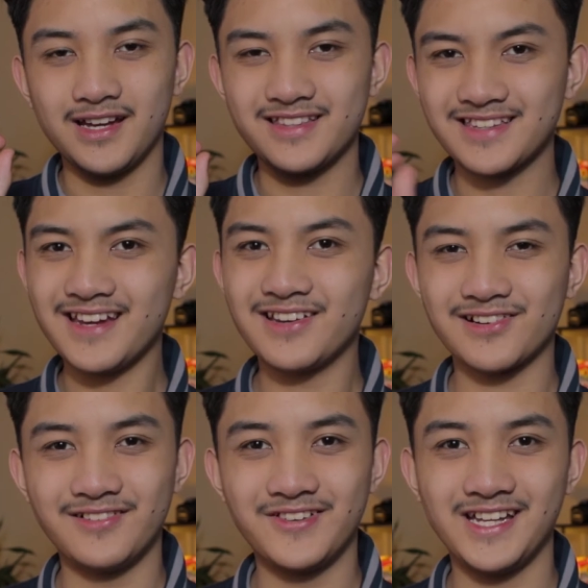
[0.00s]
it's kinda
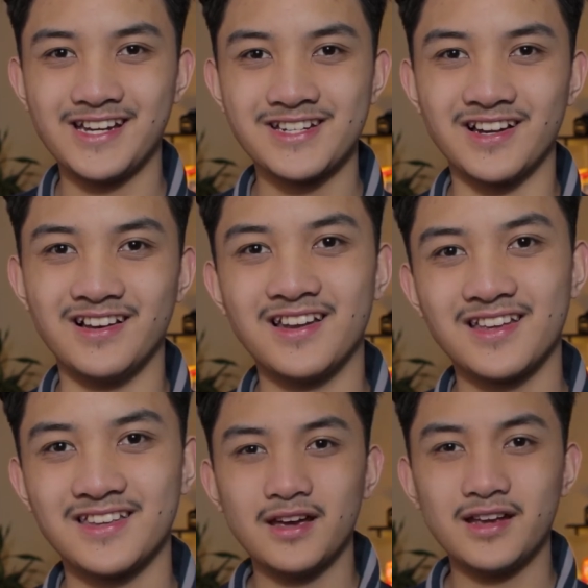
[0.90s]
confidential,
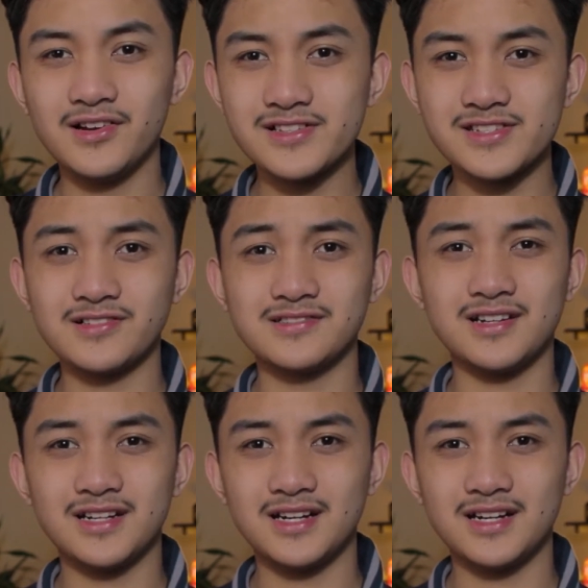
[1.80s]
and also